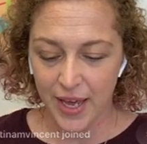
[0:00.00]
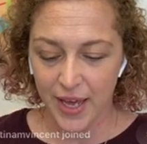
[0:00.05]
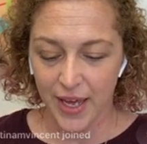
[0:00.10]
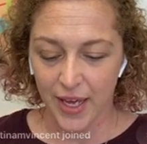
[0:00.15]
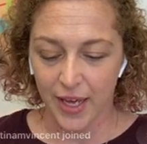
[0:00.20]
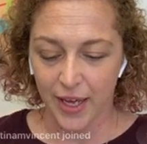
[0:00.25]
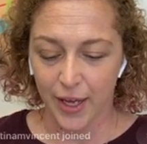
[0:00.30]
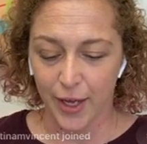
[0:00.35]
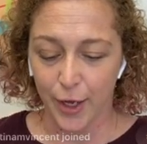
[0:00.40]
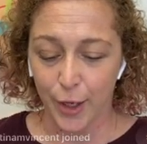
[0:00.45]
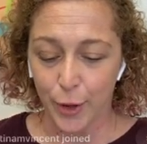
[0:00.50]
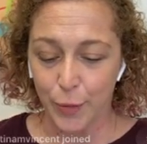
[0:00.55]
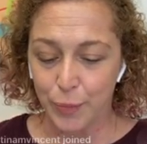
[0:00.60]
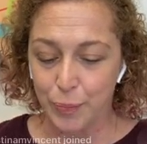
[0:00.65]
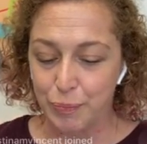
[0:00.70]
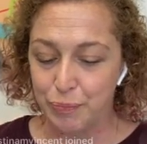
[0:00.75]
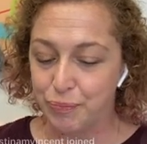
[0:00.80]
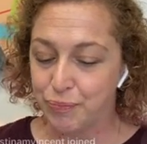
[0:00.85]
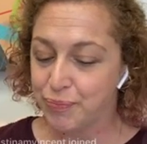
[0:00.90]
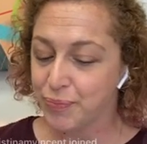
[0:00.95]

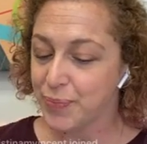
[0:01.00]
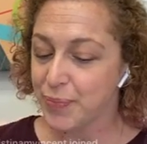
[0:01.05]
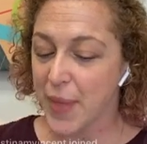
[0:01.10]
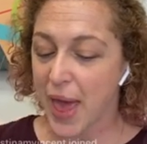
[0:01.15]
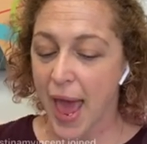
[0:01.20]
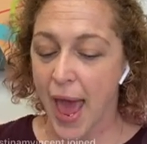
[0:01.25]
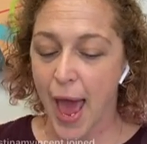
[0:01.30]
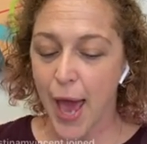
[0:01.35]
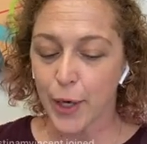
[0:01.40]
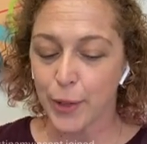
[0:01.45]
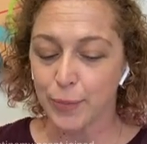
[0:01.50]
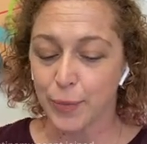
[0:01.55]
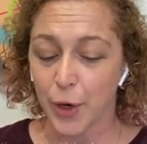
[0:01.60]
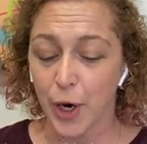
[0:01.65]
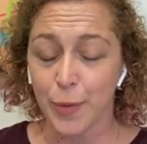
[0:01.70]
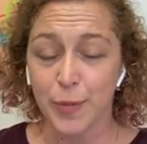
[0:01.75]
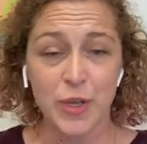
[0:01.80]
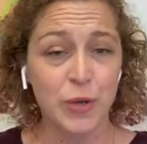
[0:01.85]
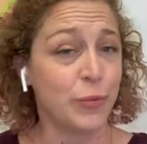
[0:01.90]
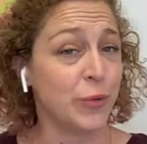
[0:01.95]
um, at
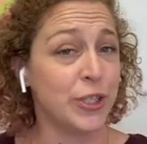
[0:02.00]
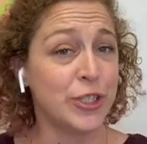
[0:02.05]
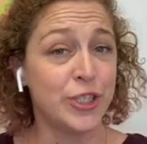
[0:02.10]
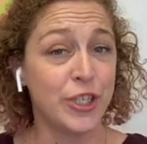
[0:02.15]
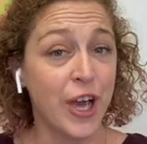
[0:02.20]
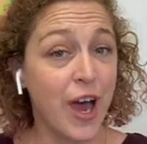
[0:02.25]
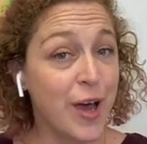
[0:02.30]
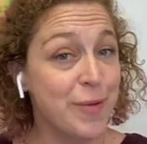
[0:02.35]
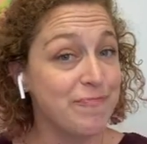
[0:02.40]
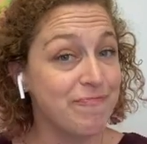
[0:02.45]
Barbie Woodshop.